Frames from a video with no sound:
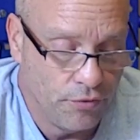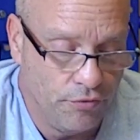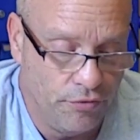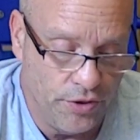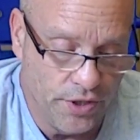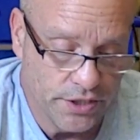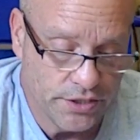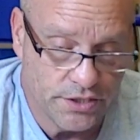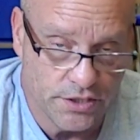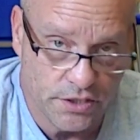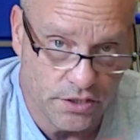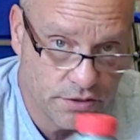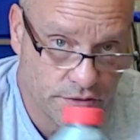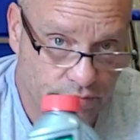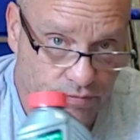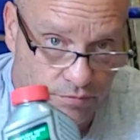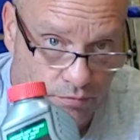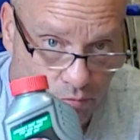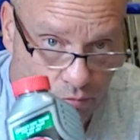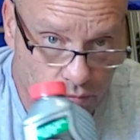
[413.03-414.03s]
This is
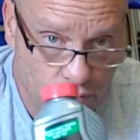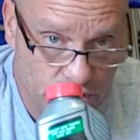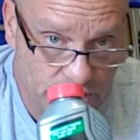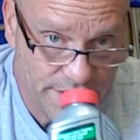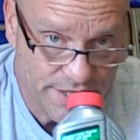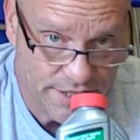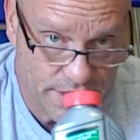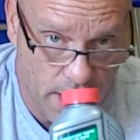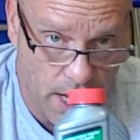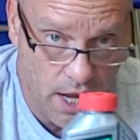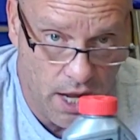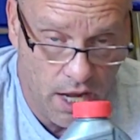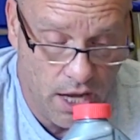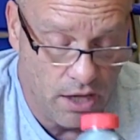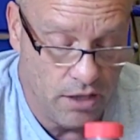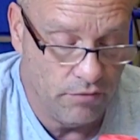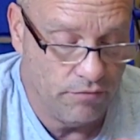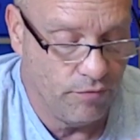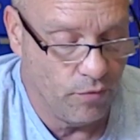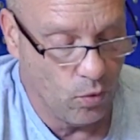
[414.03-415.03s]

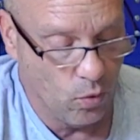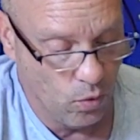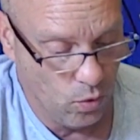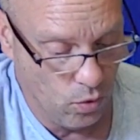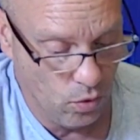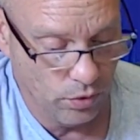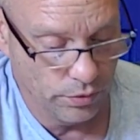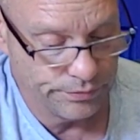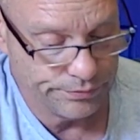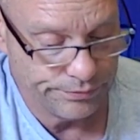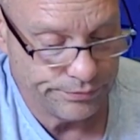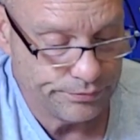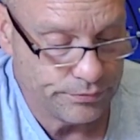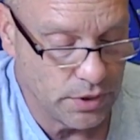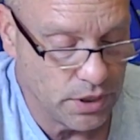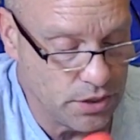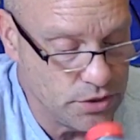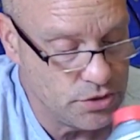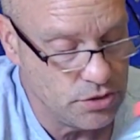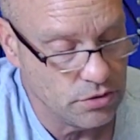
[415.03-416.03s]
designed for,
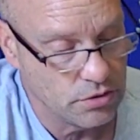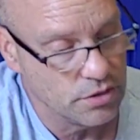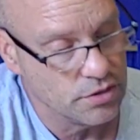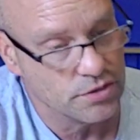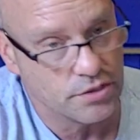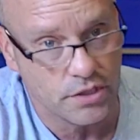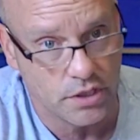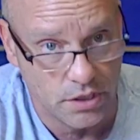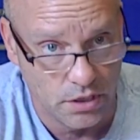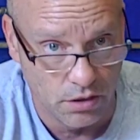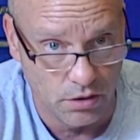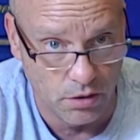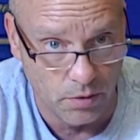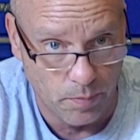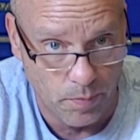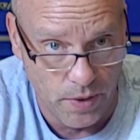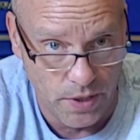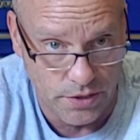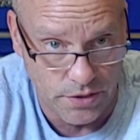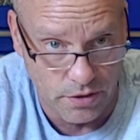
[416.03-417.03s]
as you can see on the
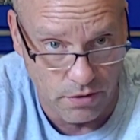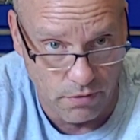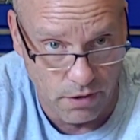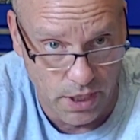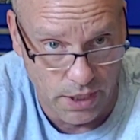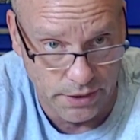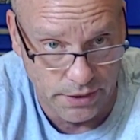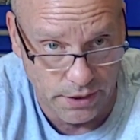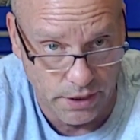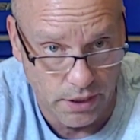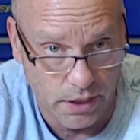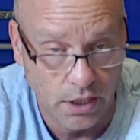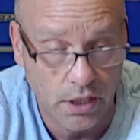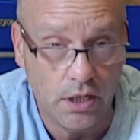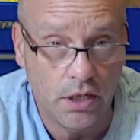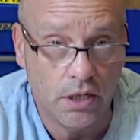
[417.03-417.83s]
picture right there,